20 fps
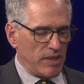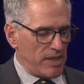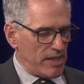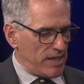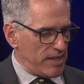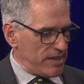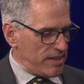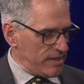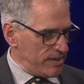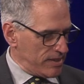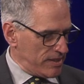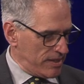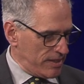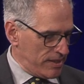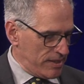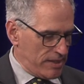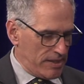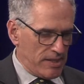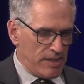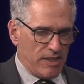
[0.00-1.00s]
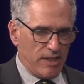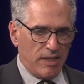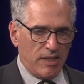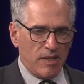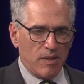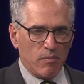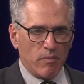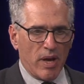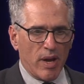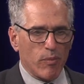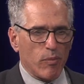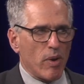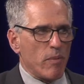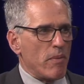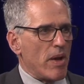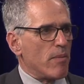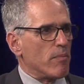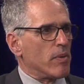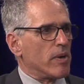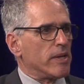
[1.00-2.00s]
Uh, might
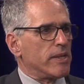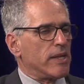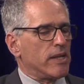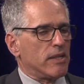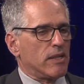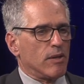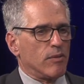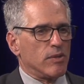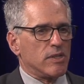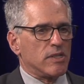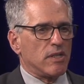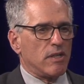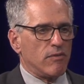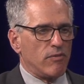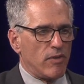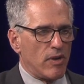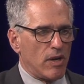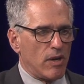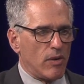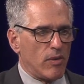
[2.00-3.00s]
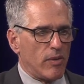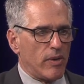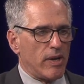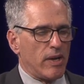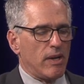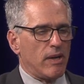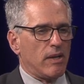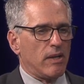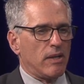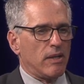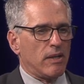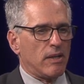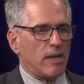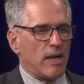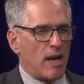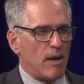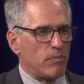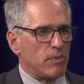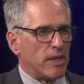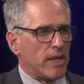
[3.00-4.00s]
remember that there was a very
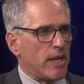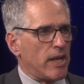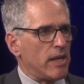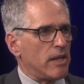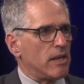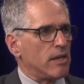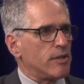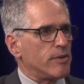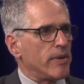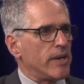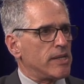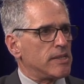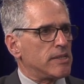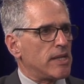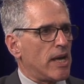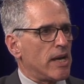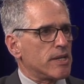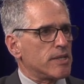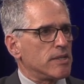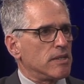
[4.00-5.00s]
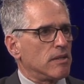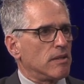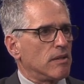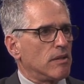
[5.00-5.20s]
complicated transaction